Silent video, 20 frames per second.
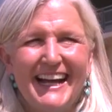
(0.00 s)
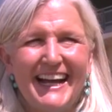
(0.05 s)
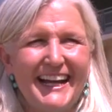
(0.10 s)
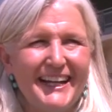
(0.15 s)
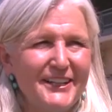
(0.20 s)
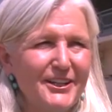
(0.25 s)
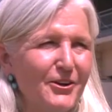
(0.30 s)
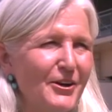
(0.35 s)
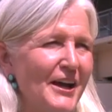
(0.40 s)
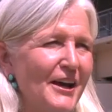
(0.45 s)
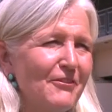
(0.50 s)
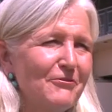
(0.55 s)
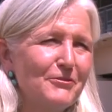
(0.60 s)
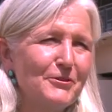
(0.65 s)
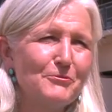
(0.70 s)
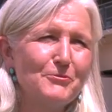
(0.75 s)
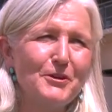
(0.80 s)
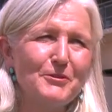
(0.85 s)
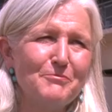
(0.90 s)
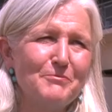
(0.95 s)
I know
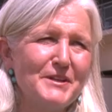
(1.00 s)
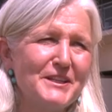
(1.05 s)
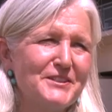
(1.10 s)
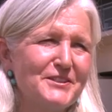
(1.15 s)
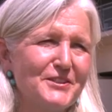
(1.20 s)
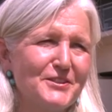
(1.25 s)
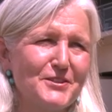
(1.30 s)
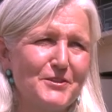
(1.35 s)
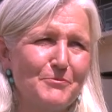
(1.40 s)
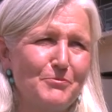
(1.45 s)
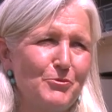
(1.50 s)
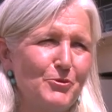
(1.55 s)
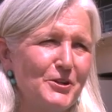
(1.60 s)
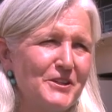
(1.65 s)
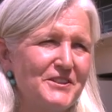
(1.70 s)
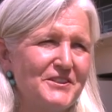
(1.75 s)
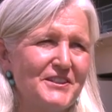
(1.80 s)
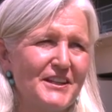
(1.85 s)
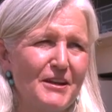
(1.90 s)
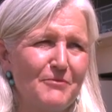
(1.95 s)
everyone misses the
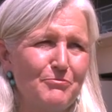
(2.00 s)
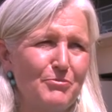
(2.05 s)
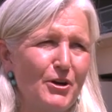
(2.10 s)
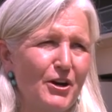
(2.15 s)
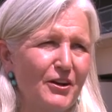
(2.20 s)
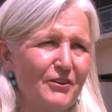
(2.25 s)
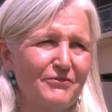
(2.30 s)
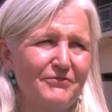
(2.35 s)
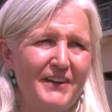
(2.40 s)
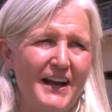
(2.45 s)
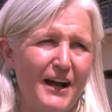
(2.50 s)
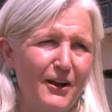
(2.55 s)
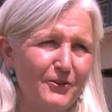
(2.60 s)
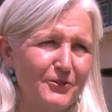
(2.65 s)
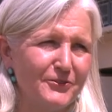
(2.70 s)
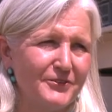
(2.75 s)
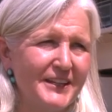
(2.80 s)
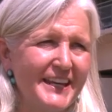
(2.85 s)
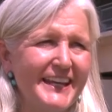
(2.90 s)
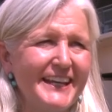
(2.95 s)
Point State Park fountain.